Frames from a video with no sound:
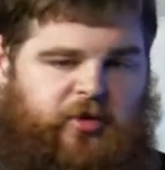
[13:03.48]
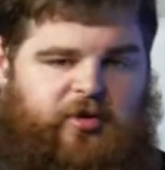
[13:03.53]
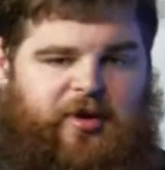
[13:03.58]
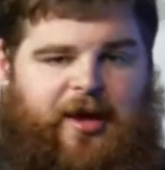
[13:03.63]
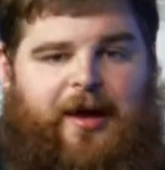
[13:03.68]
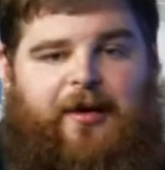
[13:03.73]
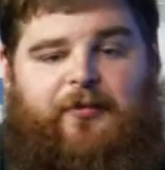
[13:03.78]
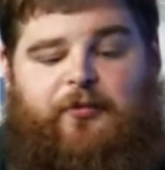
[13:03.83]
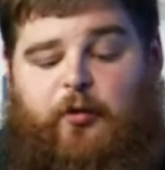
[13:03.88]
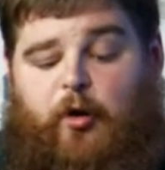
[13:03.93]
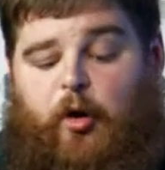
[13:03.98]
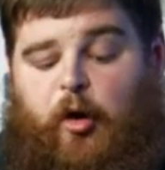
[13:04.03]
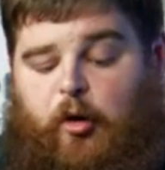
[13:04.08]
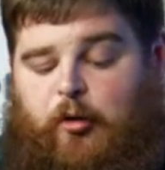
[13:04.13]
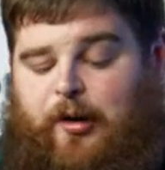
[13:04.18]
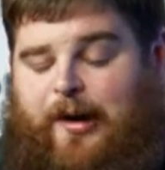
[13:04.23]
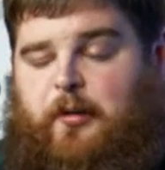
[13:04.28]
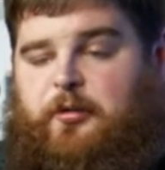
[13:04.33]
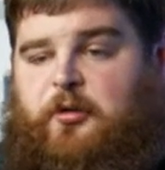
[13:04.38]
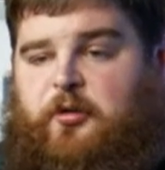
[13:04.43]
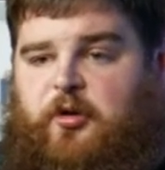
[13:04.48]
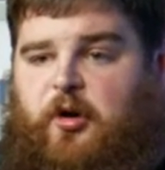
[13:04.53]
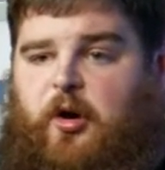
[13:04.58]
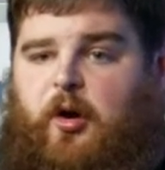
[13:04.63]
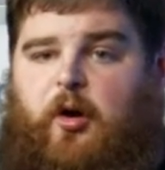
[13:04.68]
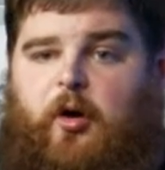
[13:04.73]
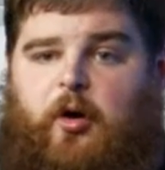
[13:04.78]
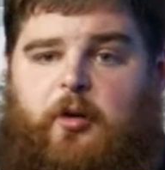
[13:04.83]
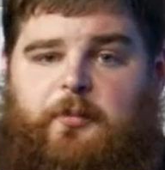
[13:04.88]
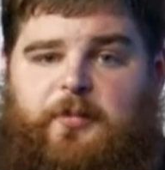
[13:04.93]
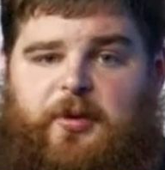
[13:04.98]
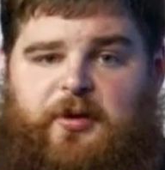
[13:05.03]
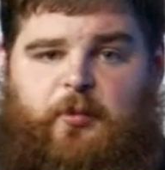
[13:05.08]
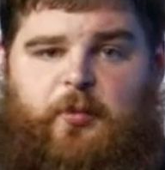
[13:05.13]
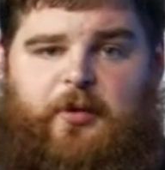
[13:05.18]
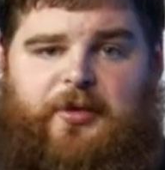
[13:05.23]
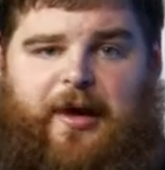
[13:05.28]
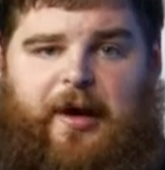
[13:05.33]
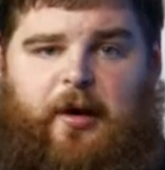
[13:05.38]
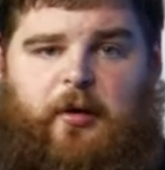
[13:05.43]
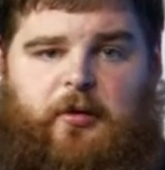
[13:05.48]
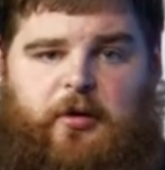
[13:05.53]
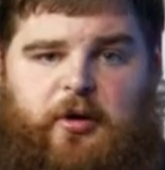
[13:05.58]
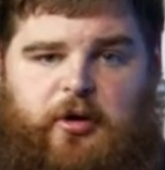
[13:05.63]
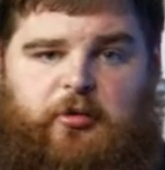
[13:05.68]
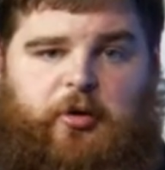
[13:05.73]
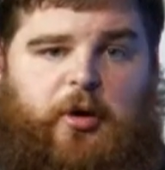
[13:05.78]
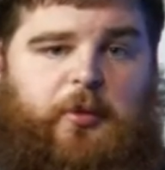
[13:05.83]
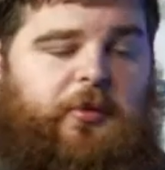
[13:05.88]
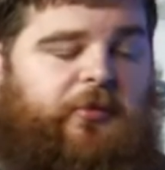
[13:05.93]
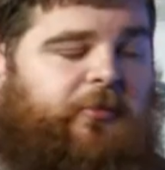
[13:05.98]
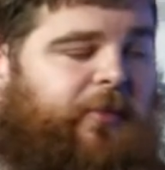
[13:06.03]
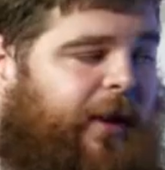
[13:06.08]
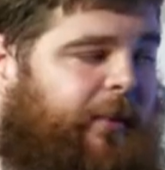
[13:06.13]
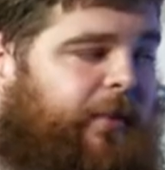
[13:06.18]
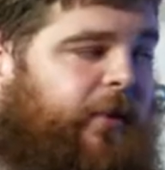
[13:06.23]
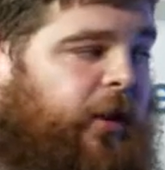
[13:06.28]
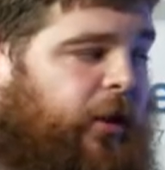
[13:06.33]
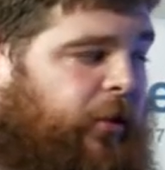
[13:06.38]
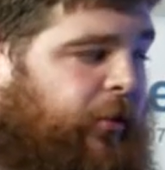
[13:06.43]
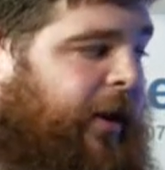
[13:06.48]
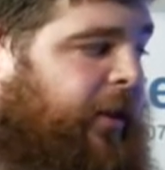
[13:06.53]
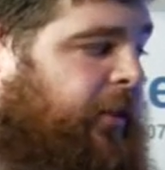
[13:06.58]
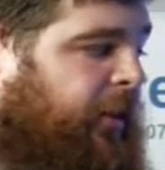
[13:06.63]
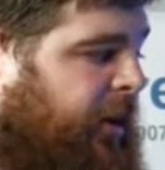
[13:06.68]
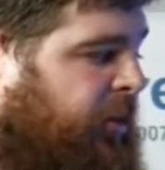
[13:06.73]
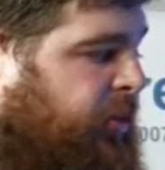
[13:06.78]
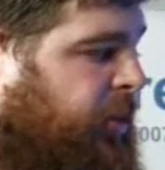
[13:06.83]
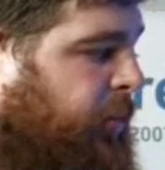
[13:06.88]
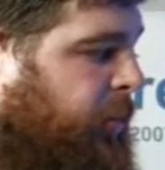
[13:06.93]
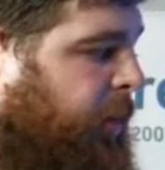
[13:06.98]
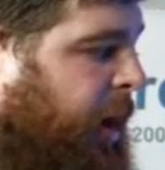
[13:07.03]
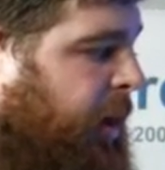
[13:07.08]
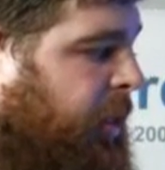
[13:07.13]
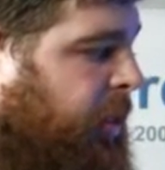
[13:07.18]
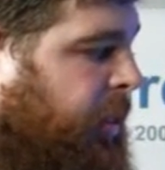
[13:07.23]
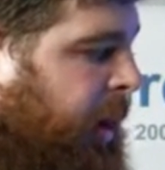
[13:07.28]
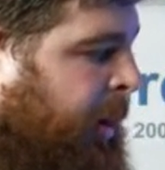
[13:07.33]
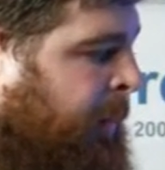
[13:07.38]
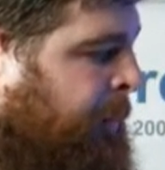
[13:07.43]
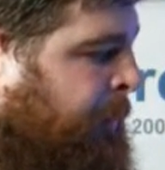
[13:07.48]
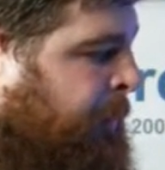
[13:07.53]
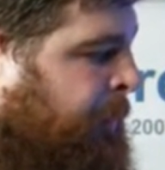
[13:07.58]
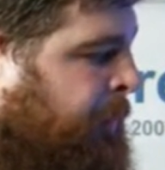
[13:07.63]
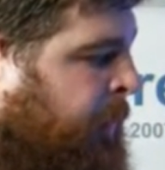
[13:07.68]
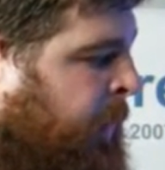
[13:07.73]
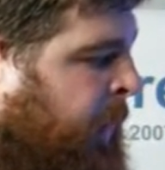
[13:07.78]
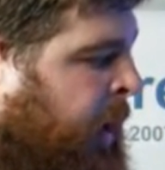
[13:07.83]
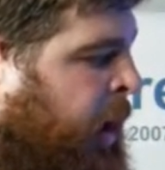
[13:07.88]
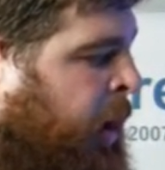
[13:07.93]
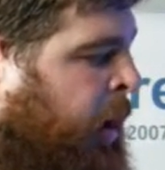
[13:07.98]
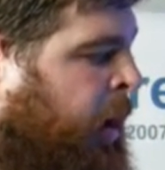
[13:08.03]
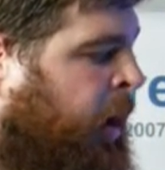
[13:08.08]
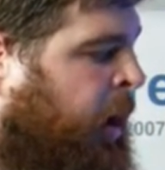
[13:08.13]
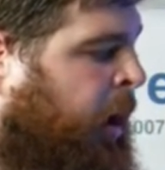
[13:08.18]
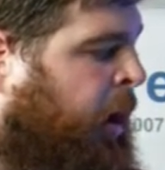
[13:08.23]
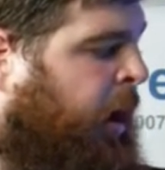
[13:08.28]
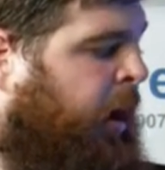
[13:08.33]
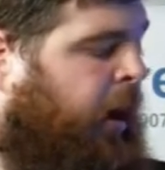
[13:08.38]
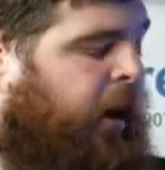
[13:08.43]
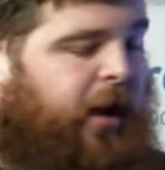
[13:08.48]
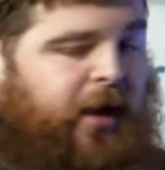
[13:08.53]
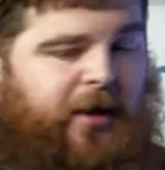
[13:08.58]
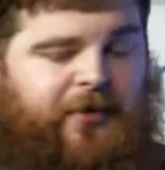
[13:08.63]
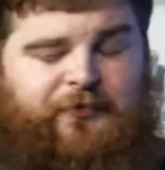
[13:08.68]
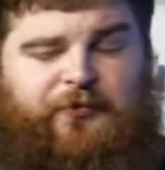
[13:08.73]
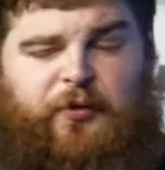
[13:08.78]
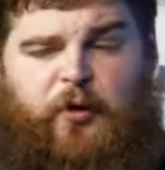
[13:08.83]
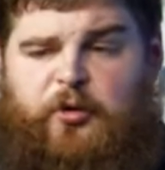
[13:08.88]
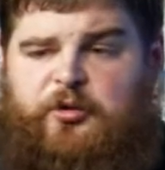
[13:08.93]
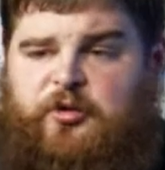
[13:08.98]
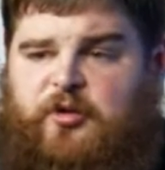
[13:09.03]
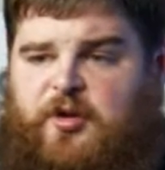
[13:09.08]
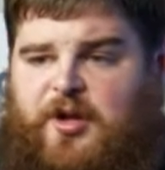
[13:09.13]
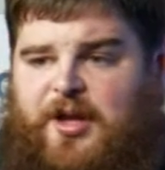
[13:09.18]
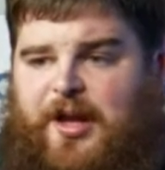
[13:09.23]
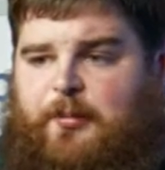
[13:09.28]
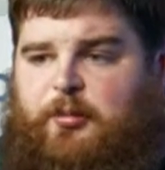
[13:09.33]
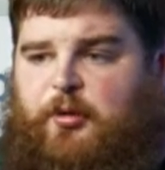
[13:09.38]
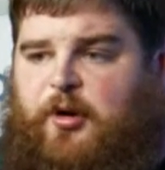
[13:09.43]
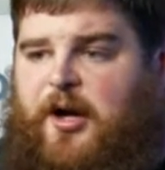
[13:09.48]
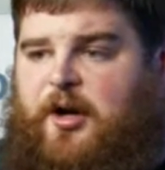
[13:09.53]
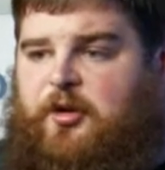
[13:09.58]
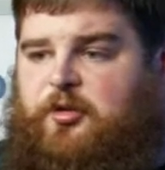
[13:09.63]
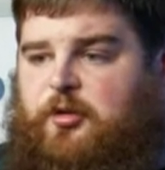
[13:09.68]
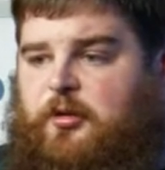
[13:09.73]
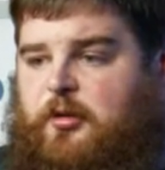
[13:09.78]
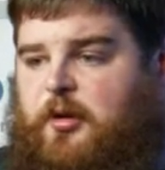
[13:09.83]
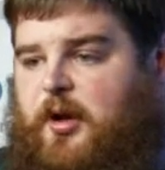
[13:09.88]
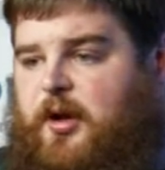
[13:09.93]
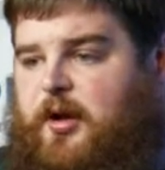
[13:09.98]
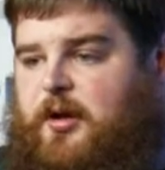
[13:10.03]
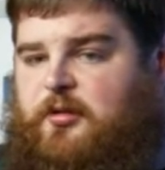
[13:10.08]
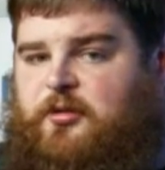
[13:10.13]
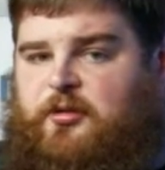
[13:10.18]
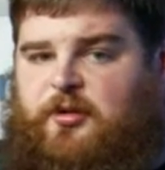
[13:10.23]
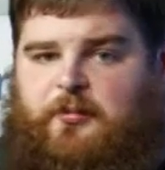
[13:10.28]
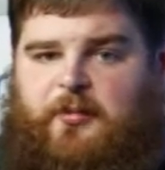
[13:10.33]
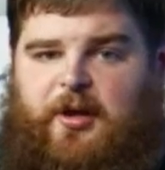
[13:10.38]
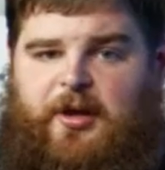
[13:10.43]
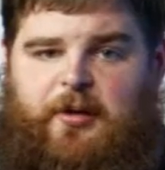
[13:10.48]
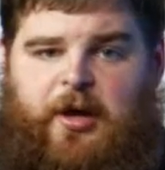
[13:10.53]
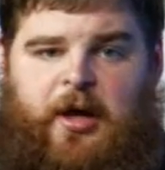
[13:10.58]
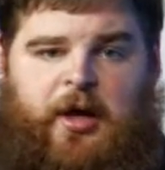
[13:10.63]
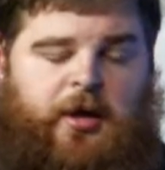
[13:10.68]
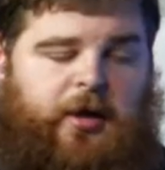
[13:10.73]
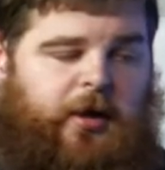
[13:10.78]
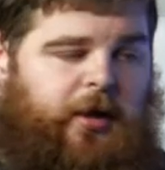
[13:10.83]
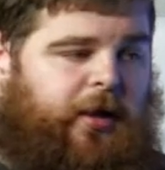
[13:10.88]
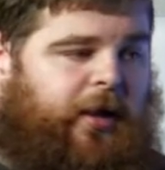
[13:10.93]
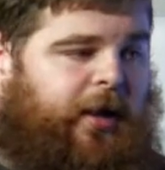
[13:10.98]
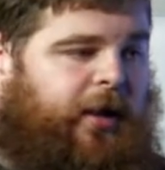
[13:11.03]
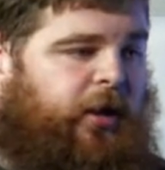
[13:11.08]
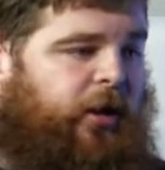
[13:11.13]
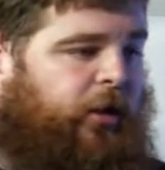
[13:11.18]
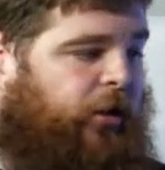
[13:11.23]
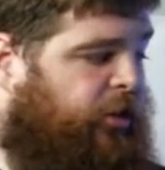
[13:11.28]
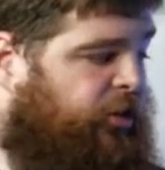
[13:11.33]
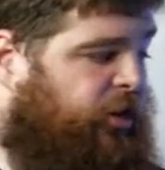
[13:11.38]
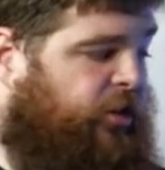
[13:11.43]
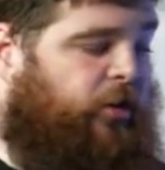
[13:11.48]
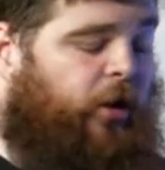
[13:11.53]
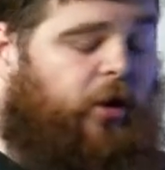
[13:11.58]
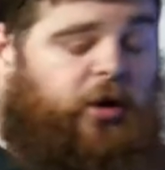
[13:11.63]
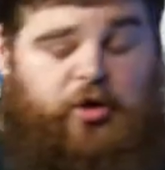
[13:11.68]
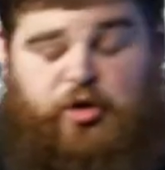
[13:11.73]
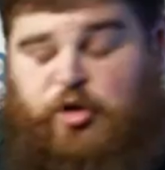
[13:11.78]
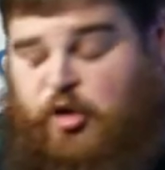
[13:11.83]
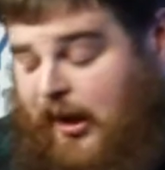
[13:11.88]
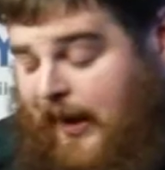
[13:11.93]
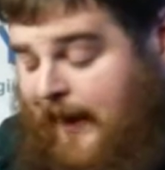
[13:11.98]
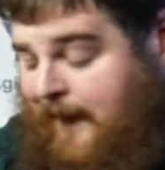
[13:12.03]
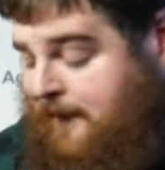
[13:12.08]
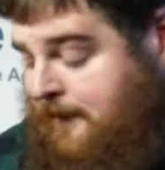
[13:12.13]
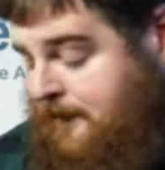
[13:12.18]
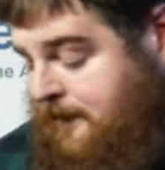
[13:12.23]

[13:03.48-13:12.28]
dev or out the door without a group of people agreeing that it's the right thing. It enforces collaboration, and it's encouraging knowledge share.